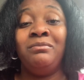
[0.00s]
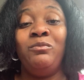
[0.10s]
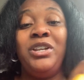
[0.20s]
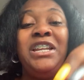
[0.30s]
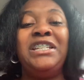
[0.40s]

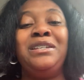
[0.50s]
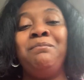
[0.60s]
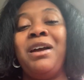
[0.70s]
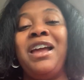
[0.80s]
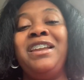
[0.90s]
We need
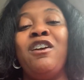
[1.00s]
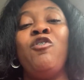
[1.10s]
somebody to